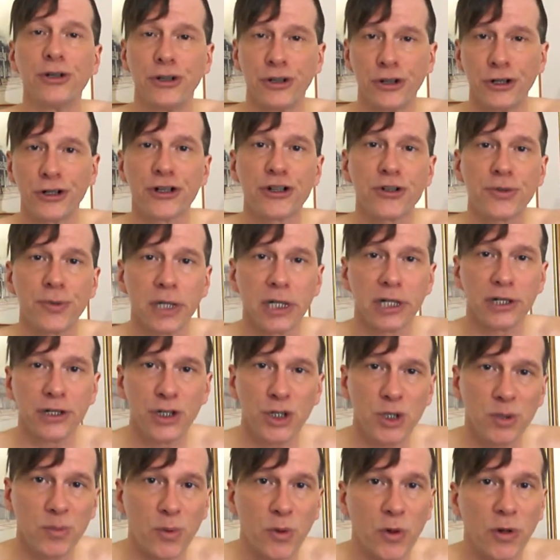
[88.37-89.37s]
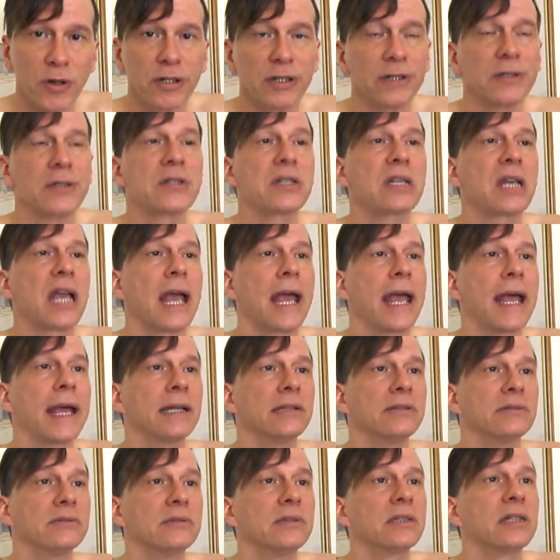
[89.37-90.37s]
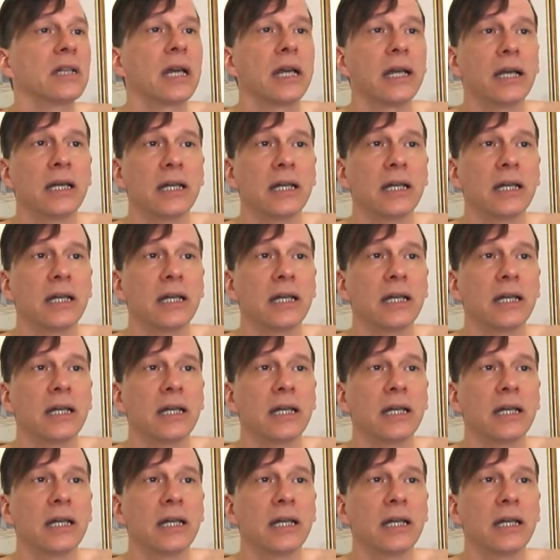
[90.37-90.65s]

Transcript: nurturing newborns and